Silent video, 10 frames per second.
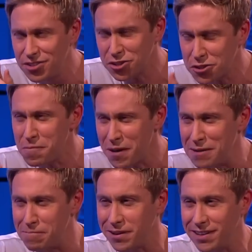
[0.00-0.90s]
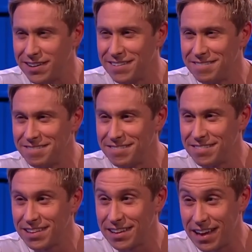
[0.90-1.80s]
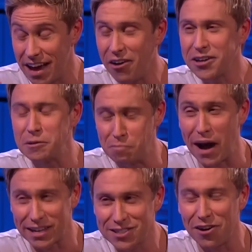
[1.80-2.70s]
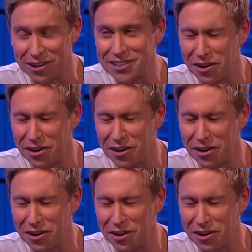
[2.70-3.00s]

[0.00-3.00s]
just maybe. Yeah. I could bang Scarlett